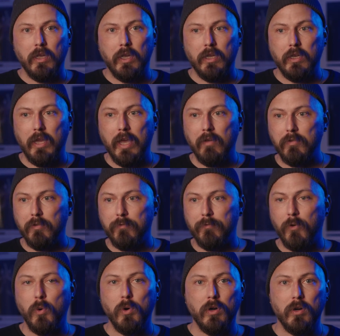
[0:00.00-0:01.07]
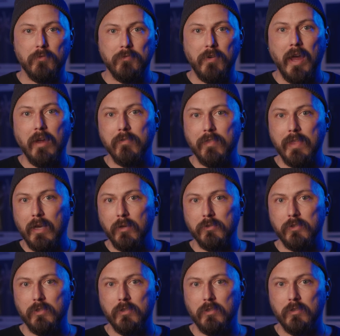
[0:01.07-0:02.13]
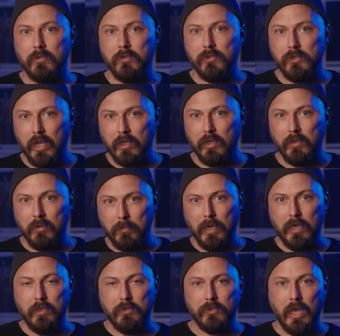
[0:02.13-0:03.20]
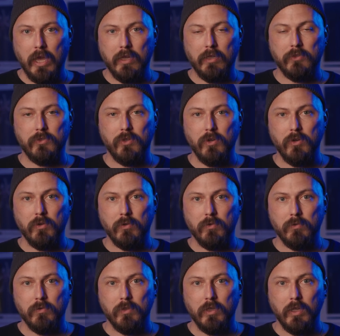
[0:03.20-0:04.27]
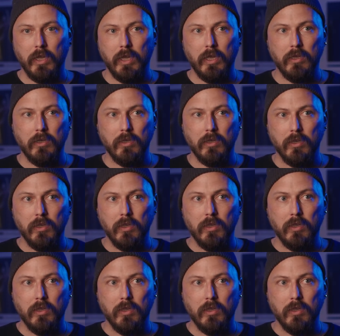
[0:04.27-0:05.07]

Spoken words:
and have a 4,000 or 5,000 second base ISO and